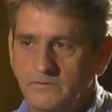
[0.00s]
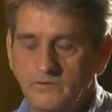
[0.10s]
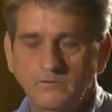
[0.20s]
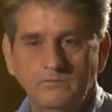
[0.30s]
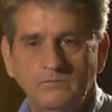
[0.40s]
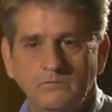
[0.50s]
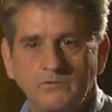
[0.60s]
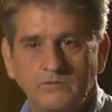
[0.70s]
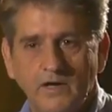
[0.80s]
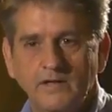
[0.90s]
You
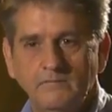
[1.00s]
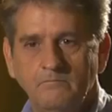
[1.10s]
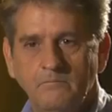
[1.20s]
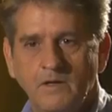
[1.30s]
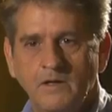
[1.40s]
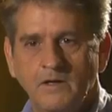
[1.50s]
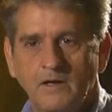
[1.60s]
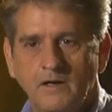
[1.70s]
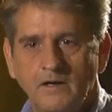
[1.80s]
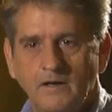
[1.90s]
train
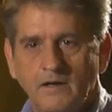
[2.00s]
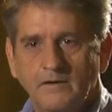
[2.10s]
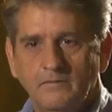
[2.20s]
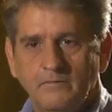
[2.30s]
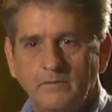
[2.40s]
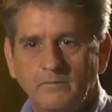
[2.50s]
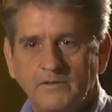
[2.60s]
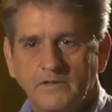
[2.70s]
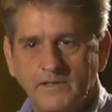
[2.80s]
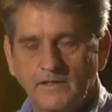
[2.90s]
people
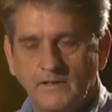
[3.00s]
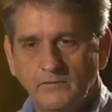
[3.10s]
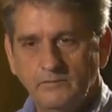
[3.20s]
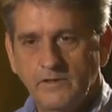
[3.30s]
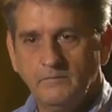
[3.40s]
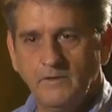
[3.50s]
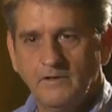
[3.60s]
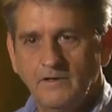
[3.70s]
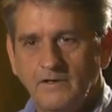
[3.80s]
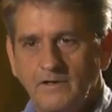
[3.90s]
to kill other people.